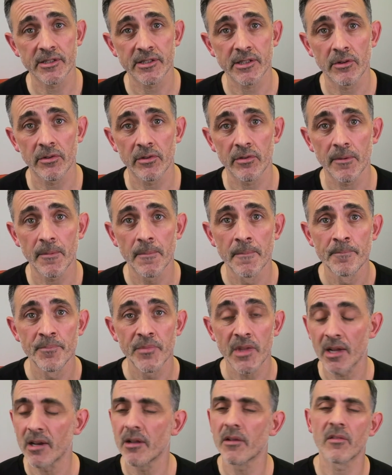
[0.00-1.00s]
So,
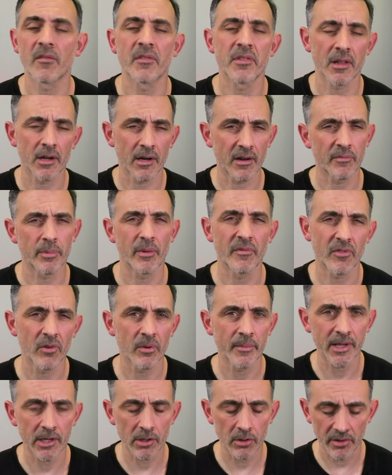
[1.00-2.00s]
and obviously I love
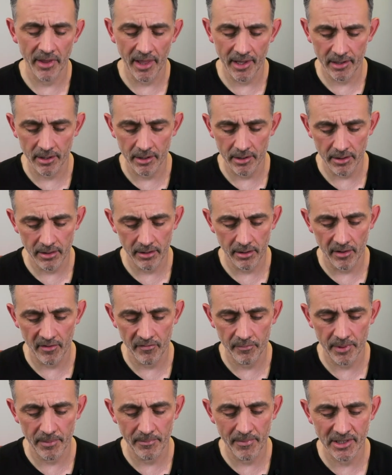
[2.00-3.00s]
performing and all that kind of
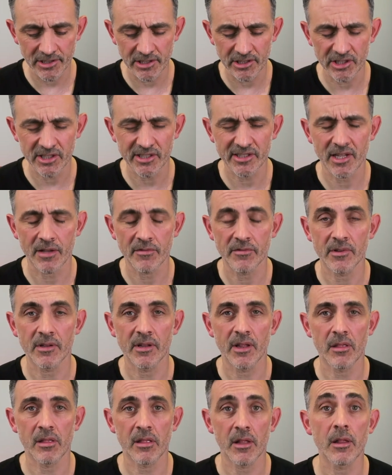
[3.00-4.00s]
stuff, but magic just
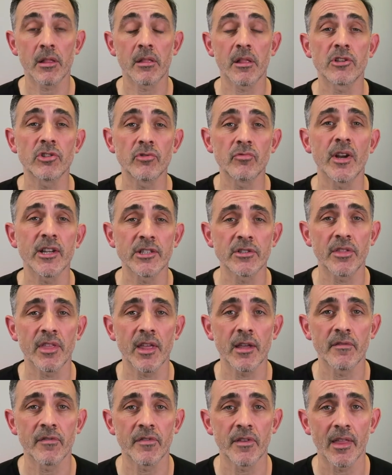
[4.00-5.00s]
it's such a rich
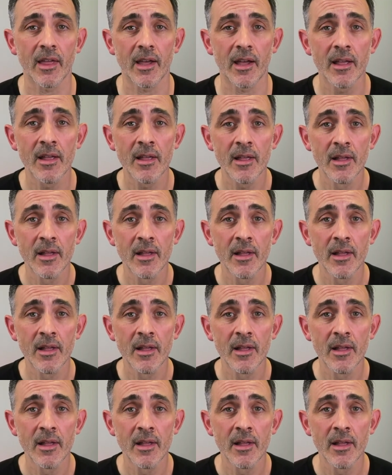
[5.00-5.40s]
thing for that.